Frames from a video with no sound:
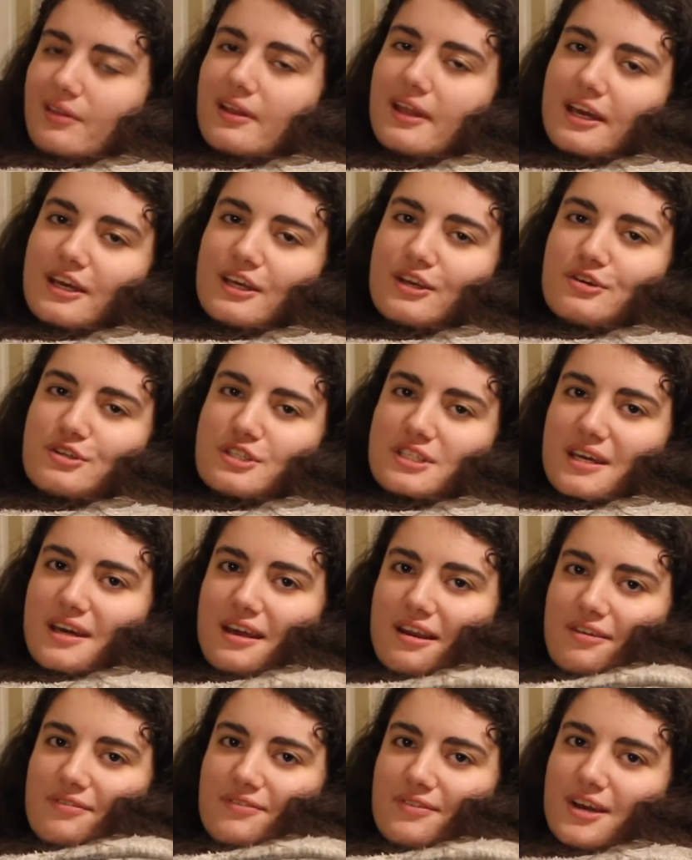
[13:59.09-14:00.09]
Like, you just
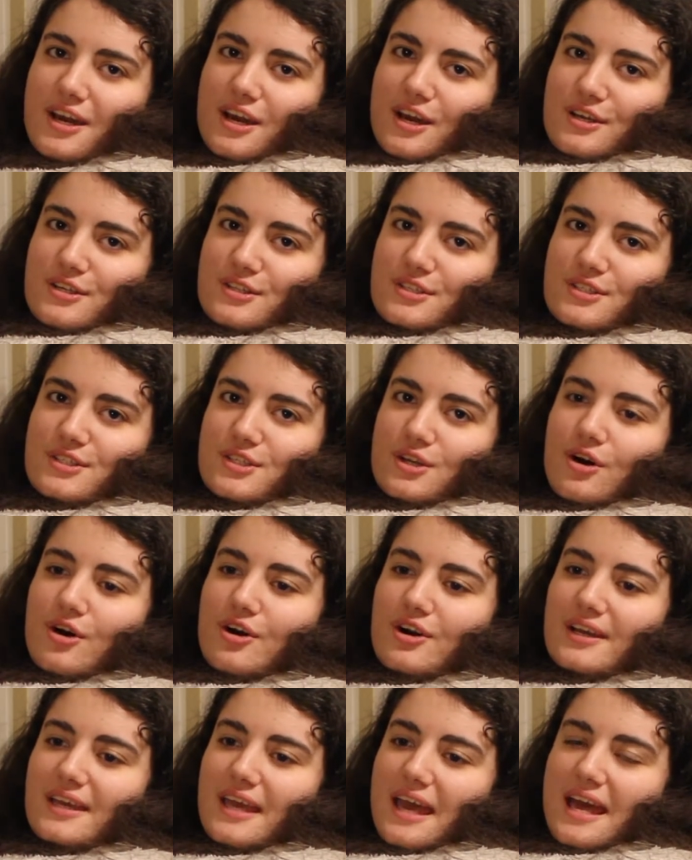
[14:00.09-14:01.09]
kind of
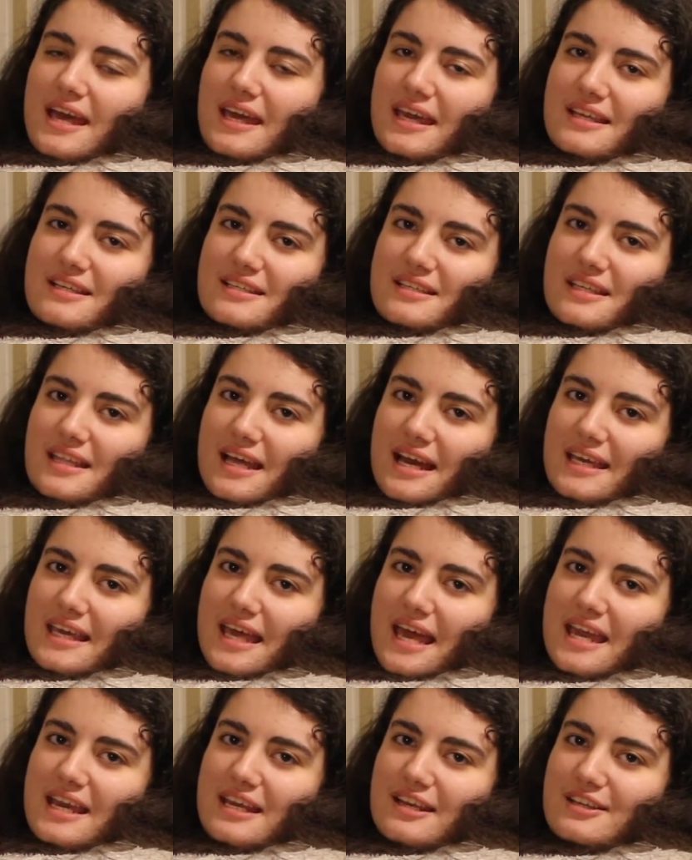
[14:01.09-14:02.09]
start getting into that
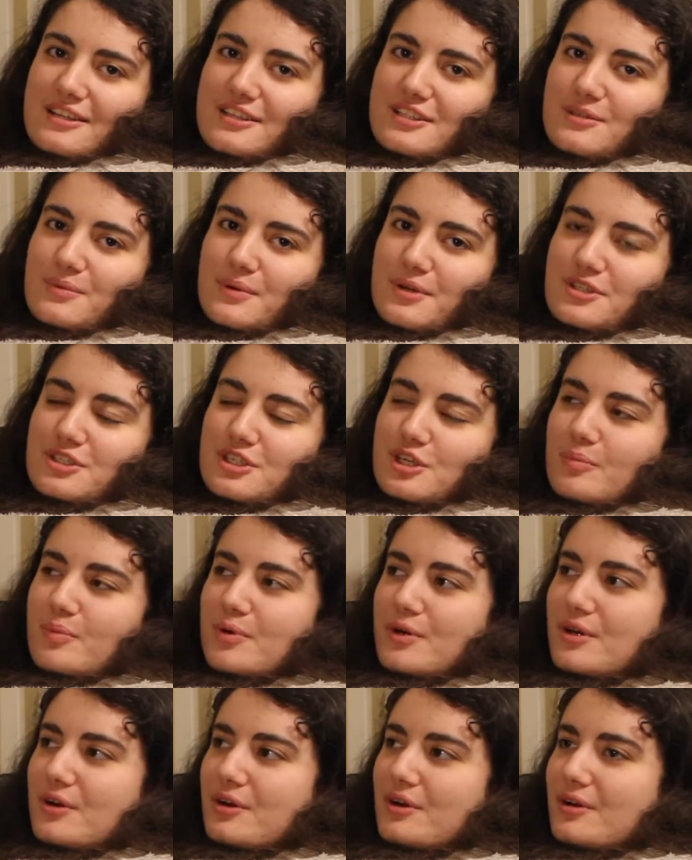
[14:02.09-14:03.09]
cadence once you
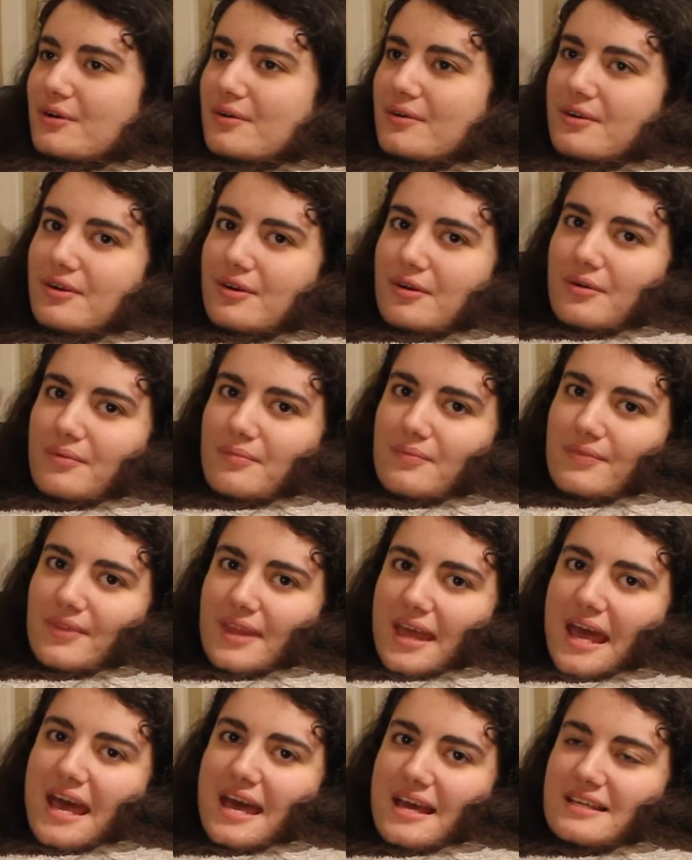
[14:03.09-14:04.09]
put your
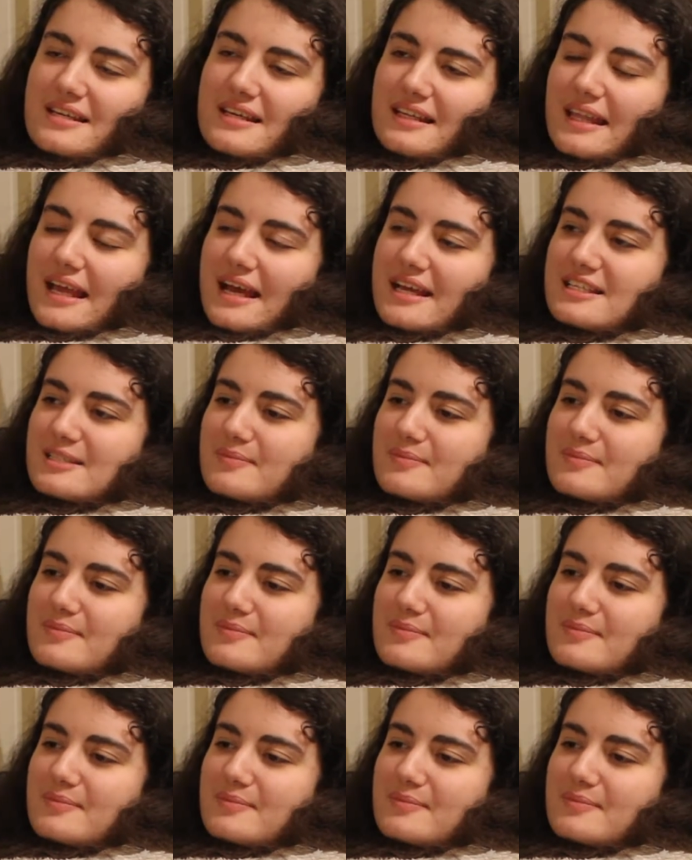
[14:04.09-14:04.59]
head in that